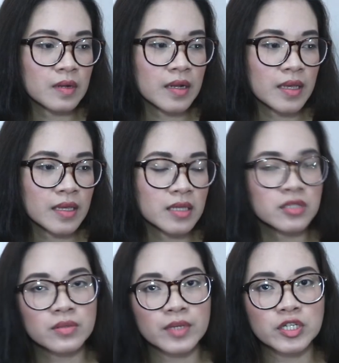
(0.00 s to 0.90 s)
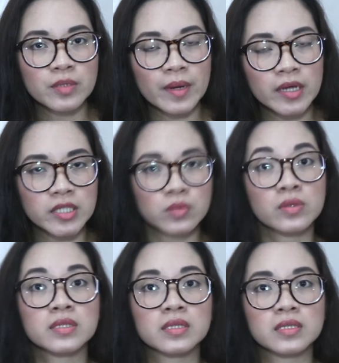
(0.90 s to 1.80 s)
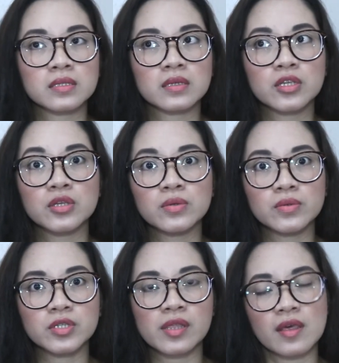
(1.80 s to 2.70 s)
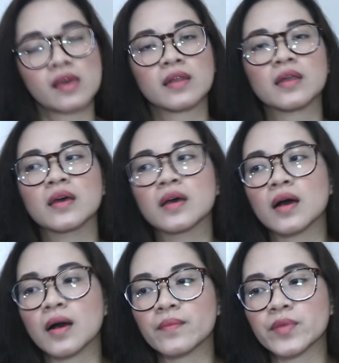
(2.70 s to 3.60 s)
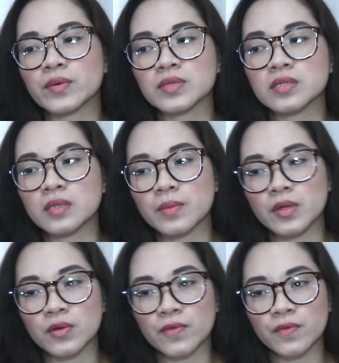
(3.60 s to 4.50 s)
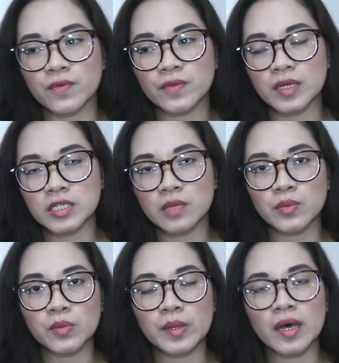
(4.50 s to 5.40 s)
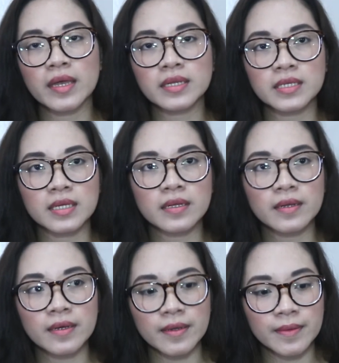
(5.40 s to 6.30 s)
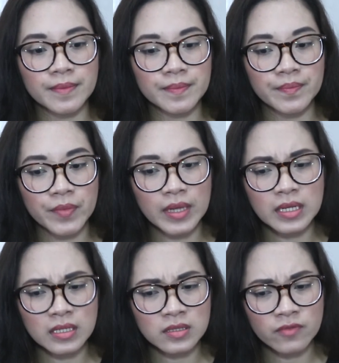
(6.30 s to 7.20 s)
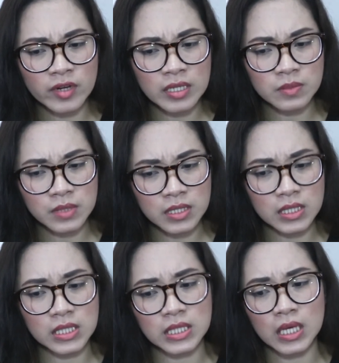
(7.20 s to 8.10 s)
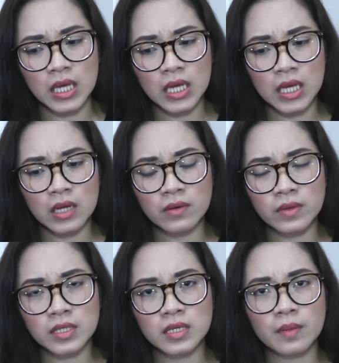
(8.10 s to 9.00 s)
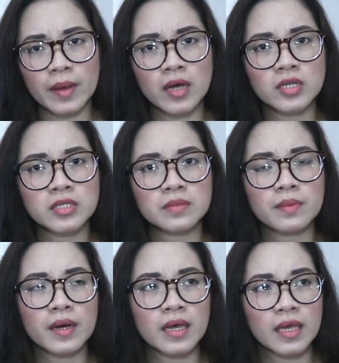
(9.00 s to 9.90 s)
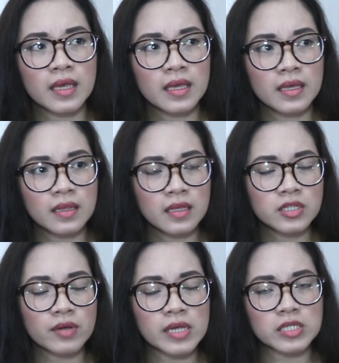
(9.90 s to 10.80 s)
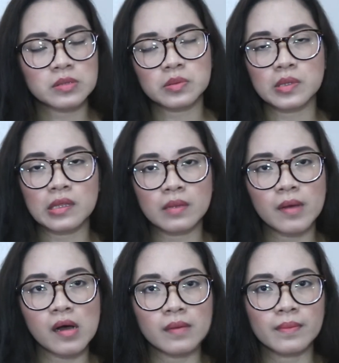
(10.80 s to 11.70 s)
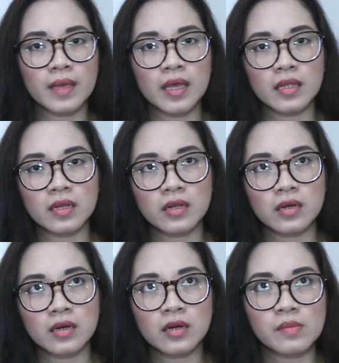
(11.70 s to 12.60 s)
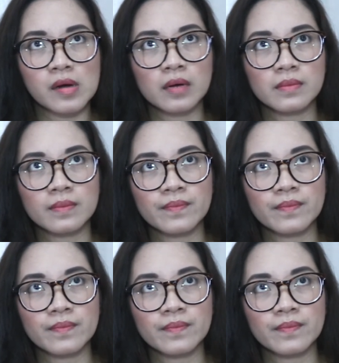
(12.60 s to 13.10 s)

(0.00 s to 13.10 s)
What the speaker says: Like, interracial marriage wasn't huge then. There was still a bit of like taboo behind it, and it is very explicitly written about by the interactions between the mom and her mom.